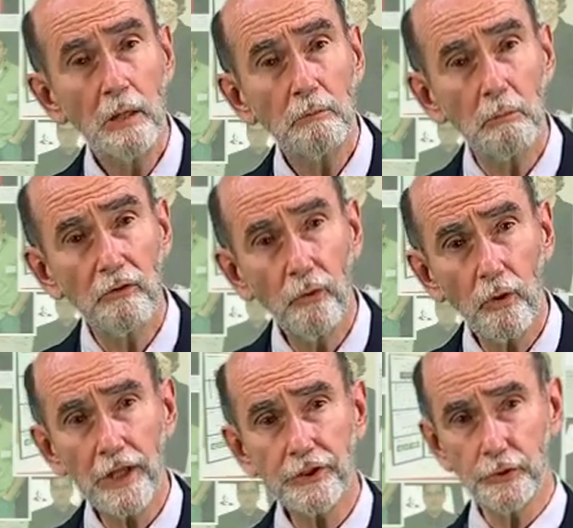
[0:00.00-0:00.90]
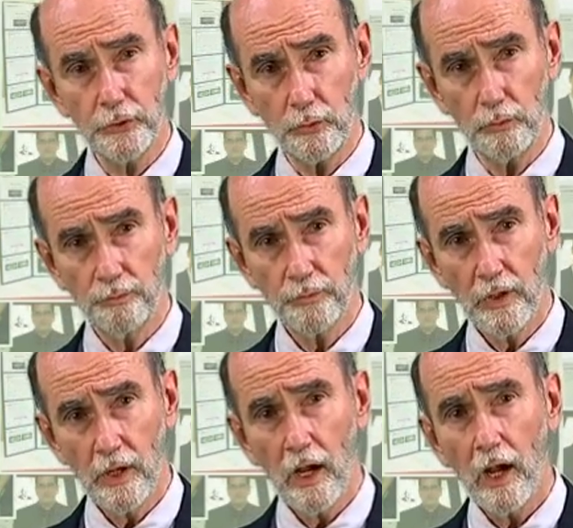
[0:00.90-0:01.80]
But before I do,
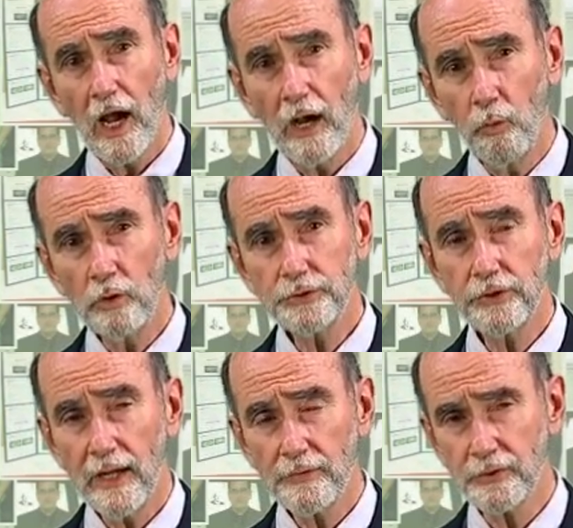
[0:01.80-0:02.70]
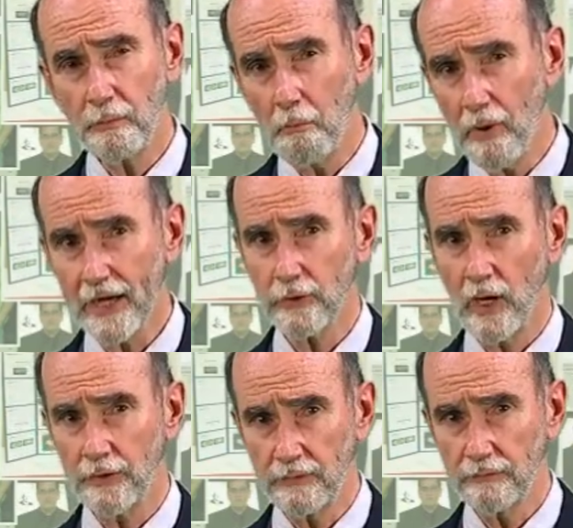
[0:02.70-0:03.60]
I want you to have some
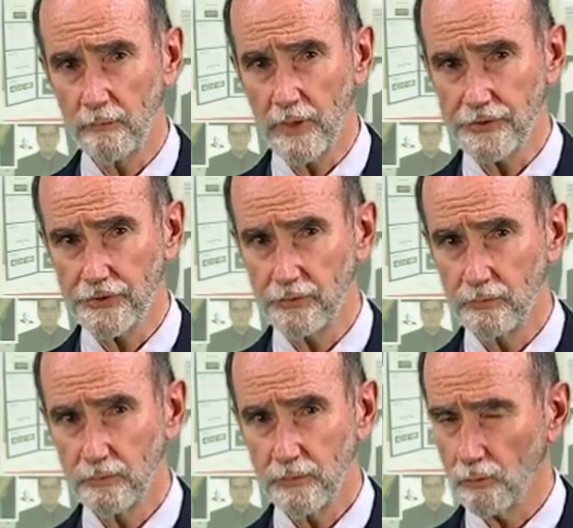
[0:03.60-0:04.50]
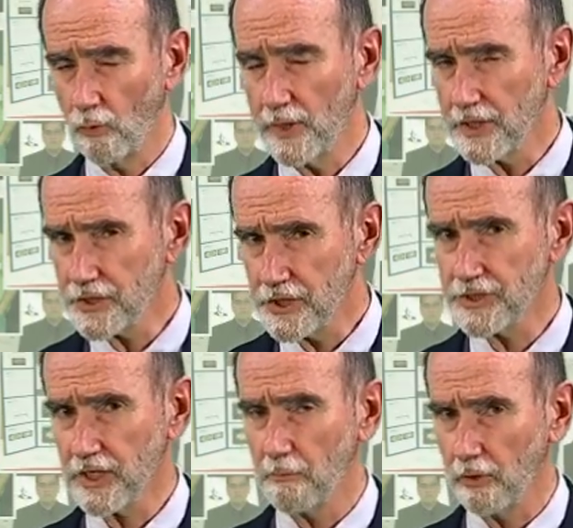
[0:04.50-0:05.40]
background information that will make
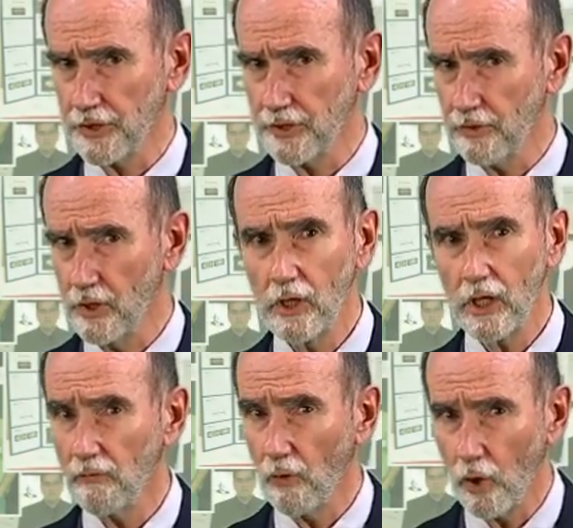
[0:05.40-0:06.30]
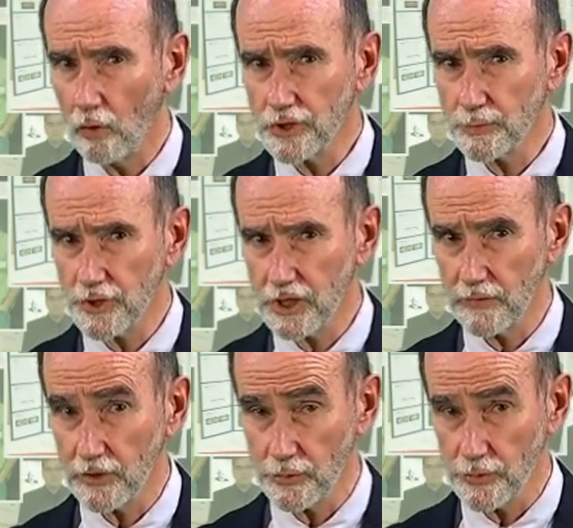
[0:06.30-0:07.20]
sense, I believe, of all the
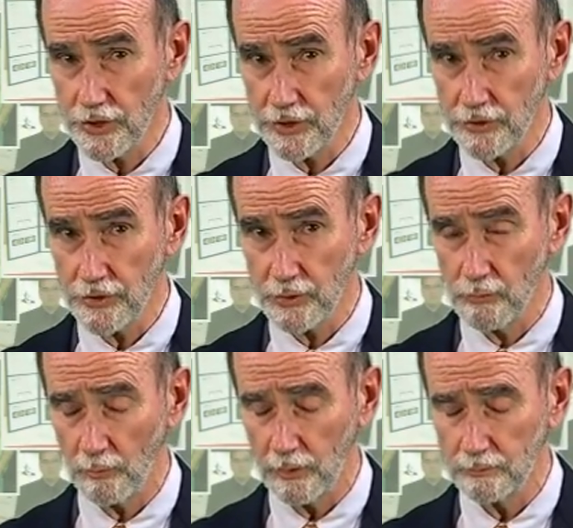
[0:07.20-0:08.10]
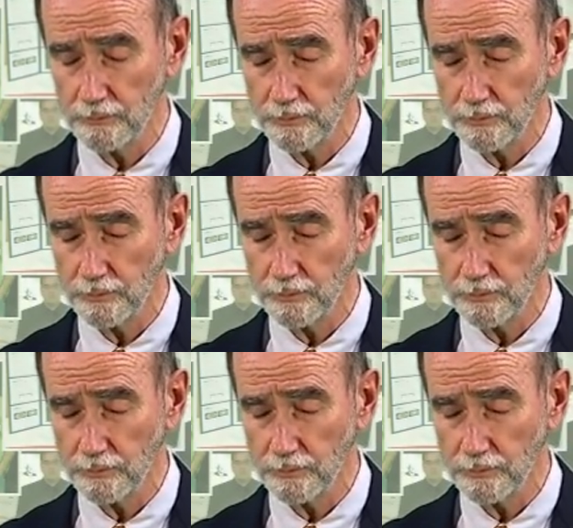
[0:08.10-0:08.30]
specifics you see in just a moment.